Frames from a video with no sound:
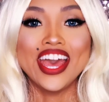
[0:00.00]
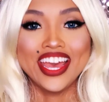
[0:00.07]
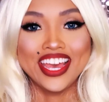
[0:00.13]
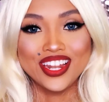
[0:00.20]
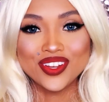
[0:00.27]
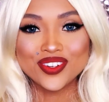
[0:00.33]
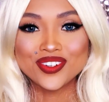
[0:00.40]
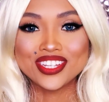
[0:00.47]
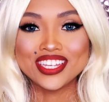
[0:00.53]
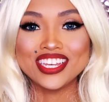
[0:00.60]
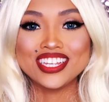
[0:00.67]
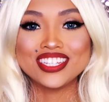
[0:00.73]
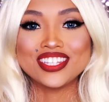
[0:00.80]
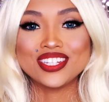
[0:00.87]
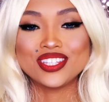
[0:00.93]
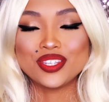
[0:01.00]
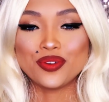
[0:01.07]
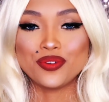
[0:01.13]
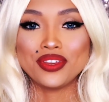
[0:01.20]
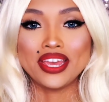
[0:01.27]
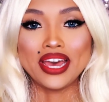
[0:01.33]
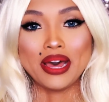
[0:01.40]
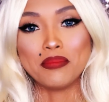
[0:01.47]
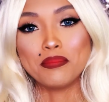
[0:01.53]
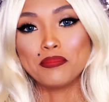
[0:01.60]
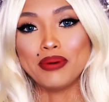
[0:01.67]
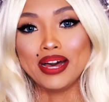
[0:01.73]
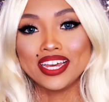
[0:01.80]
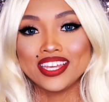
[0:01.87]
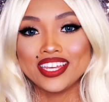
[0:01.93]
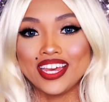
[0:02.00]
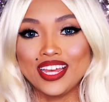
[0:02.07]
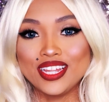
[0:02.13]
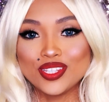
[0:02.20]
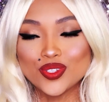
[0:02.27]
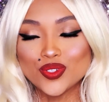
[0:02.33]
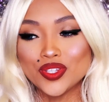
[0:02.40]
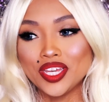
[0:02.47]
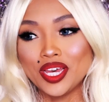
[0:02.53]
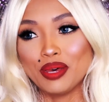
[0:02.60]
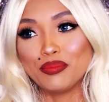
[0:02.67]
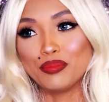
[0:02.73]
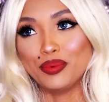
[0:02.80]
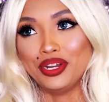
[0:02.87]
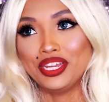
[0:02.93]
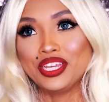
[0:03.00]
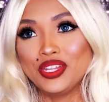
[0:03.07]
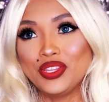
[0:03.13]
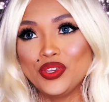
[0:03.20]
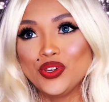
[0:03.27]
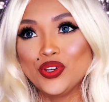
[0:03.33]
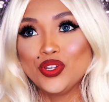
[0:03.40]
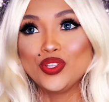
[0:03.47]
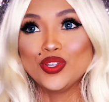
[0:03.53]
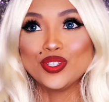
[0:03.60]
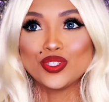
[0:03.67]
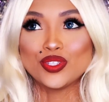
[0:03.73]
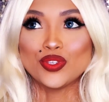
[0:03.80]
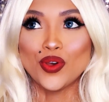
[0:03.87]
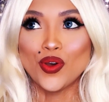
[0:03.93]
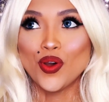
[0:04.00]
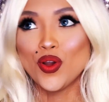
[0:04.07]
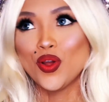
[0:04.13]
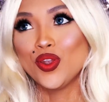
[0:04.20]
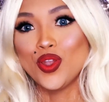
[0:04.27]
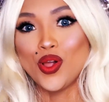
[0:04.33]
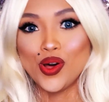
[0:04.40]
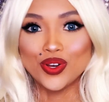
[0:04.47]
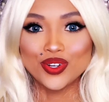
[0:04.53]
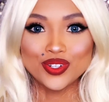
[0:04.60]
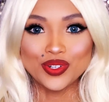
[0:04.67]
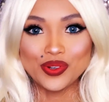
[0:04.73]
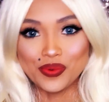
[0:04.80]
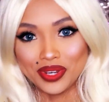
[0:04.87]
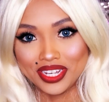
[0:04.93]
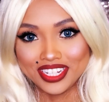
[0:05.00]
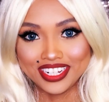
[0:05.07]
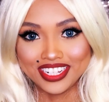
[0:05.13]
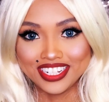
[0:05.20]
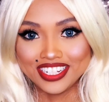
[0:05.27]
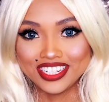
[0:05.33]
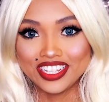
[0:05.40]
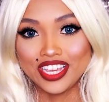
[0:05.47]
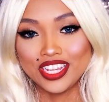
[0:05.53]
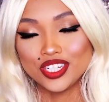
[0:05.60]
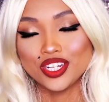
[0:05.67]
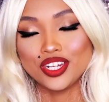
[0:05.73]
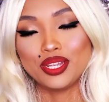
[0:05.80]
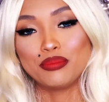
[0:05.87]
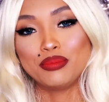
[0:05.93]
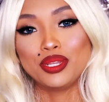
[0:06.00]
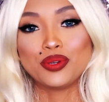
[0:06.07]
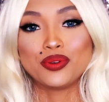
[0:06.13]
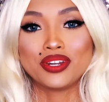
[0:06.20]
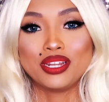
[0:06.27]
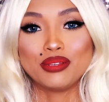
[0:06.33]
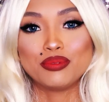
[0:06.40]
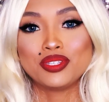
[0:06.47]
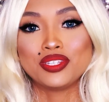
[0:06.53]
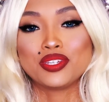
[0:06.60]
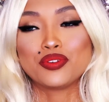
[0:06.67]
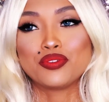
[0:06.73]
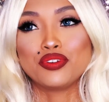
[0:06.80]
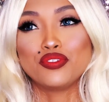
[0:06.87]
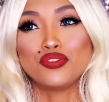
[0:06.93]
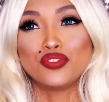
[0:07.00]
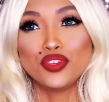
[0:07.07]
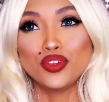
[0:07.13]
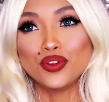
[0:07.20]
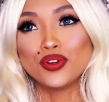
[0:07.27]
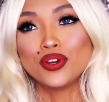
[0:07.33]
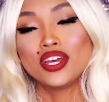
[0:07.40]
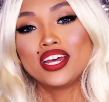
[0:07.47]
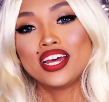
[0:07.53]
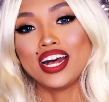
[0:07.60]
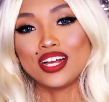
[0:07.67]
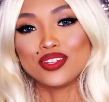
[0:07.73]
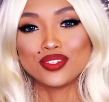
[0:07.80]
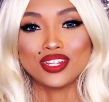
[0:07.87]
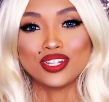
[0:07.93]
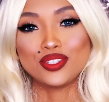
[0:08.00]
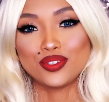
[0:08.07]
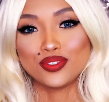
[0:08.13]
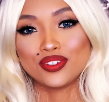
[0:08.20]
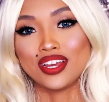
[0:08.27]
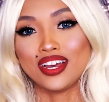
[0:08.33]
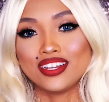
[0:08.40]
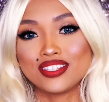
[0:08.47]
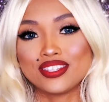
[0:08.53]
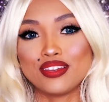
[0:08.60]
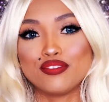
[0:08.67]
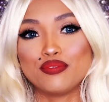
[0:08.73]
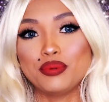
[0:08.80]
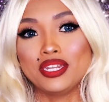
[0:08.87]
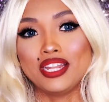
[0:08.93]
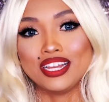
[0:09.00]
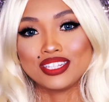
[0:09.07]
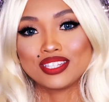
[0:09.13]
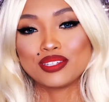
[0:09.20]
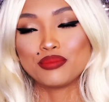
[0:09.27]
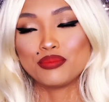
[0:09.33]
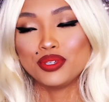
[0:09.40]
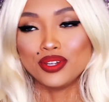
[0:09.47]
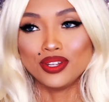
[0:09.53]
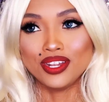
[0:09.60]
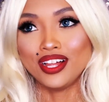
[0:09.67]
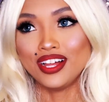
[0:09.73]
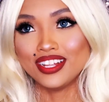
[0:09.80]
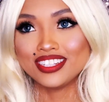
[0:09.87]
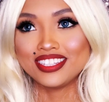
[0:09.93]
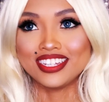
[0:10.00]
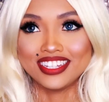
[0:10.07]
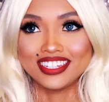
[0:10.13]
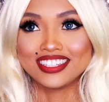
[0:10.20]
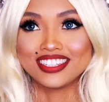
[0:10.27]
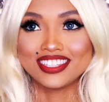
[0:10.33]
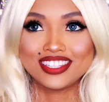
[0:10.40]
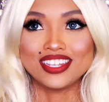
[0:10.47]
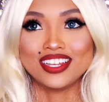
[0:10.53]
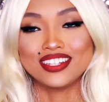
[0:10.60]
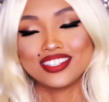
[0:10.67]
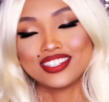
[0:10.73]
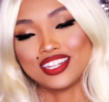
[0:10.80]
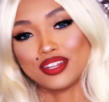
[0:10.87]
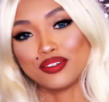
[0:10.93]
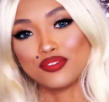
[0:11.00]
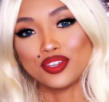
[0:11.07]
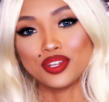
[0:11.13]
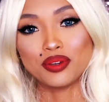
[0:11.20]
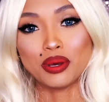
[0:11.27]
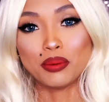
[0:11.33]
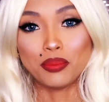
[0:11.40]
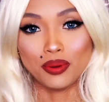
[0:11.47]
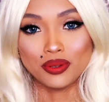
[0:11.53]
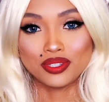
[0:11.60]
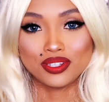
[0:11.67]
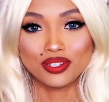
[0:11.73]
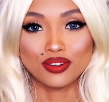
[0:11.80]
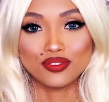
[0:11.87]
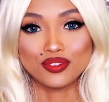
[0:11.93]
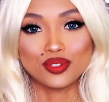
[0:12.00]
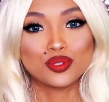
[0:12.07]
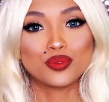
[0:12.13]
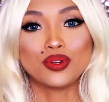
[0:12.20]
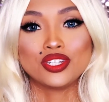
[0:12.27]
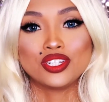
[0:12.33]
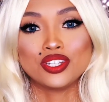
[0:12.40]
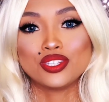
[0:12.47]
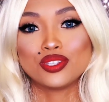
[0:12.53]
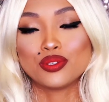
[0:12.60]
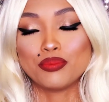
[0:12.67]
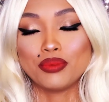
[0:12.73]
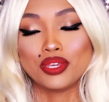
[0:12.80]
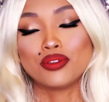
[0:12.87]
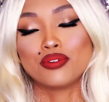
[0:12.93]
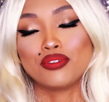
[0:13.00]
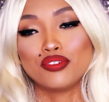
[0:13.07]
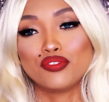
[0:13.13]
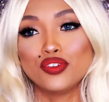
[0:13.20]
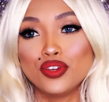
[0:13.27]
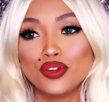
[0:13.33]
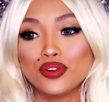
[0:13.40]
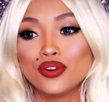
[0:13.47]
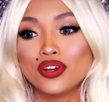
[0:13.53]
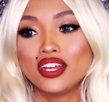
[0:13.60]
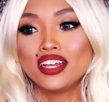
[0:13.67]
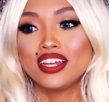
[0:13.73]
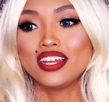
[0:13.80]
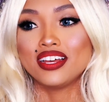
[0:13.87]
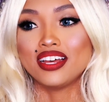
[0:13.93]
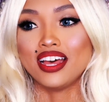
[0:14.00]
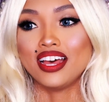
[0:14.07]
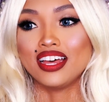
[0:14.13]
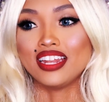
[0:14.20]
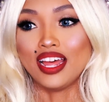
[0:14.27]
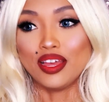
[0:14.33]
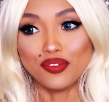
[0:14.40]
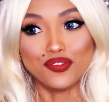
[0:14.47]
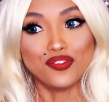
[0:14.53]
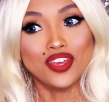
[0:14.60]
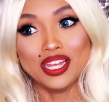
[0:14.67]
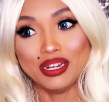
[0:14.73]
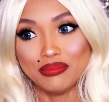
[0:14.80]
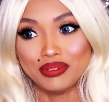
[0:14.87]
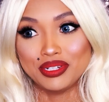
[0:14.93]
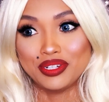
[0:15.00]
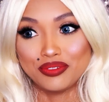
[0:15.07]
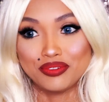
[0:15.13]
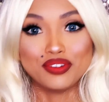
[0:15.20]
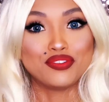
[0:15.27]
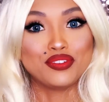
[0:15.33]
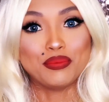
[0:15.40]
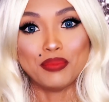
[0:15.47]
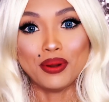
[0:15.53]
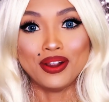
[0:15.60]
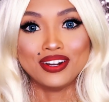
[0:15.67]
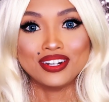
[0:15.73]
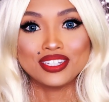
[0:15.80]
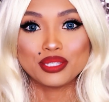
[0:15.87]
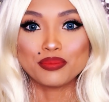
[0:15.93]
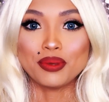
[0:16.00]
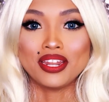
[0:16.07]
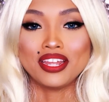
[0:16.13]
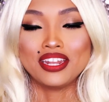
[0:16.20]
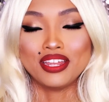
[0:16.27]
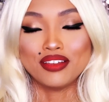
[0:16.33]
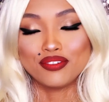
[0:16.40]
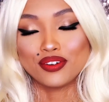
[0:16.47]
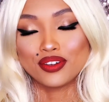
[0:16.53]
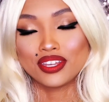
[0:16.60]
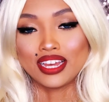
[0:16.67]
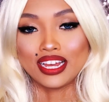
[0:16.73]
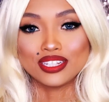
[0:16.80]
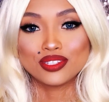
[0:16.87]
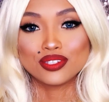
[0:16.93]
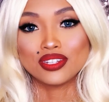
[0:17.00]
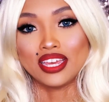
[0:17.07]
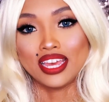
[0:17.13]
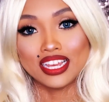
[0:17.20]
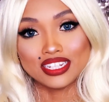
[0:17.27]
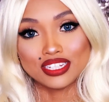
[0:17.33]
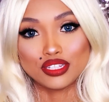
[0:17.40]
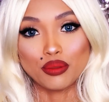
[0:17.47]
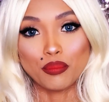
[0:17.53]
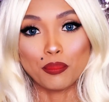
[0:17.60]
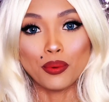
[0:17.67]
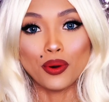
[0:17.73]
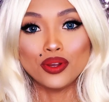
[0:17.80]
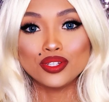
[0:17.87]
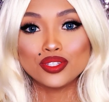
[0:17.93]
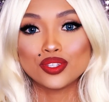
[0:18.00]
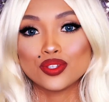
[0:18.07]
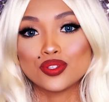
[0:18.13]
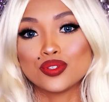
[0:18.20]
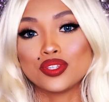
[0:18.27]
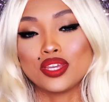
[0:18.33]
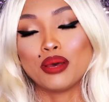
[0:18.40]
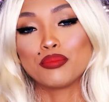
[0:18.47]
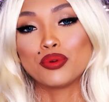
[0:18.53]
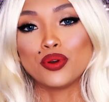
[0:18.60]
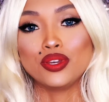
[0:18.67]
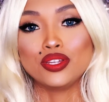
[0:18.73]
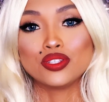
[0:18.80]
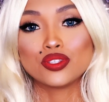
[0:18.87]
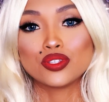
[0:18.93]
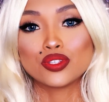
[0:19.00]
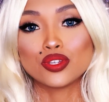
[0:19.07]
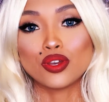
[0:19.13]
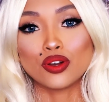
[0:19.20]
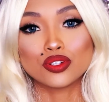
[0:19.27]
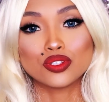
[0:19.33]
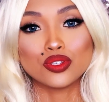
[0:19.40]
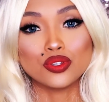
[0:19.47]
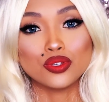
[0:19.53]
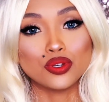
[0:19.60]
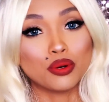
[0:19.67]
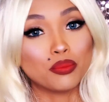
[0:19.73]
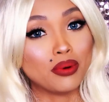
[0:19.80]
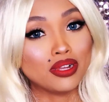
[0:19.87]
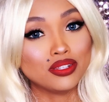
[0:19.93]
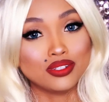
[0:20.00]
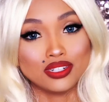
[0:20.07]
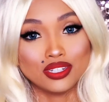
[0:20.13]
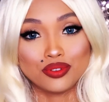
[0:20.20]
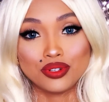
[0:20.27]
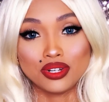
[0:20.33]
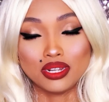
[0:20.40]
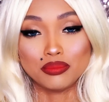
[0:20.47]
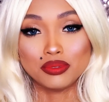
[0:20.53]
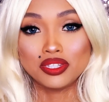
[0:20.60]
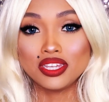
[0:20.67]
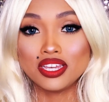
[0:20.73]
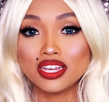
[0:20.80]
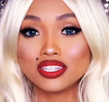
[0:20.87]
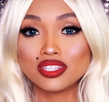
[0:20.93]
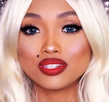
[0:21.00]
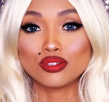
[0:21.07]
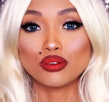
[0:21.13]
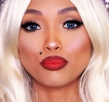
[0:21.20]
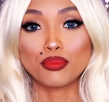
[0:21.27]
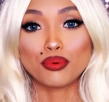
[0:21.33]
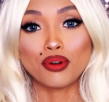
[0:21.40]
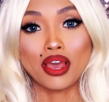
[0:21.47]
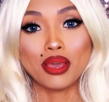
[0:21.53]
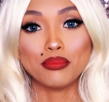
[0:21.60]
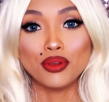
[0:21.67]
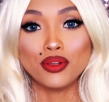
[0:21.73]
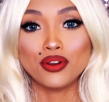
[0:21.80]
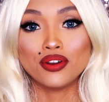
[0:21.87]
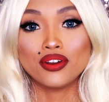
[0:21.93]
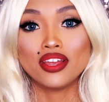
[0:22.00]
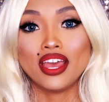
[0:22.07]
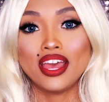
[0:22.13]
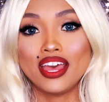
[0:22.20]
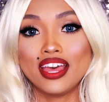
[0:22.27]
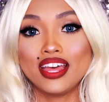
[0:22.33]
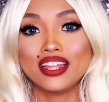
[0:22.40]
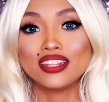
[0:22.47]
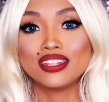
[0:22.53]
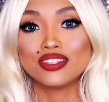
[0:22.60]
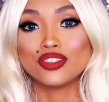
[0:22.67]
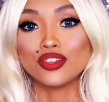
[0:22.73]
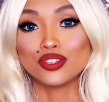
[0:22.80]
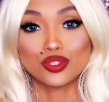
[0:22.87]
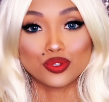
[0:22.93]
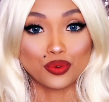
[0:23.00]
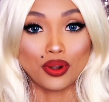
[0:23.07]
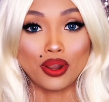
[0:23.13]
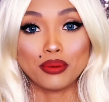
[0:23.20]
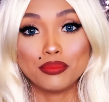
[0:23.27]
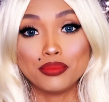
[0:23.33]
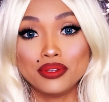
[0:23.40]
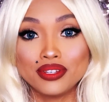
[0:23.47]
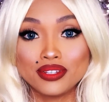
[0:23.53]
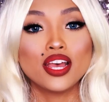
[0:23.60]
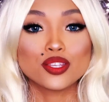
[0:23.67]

Hello cookies, it's Siri, I'm back and today I'm bringing you the so long awaited H&M liquid lipstick review. I know that you guys have been asking me a lot and since that video I posted of the swatches to make a review and I filmed the review parts but I never got to the editing point, so today I'm going to talk to you about the liquid lipsticks, the primer and the scrub.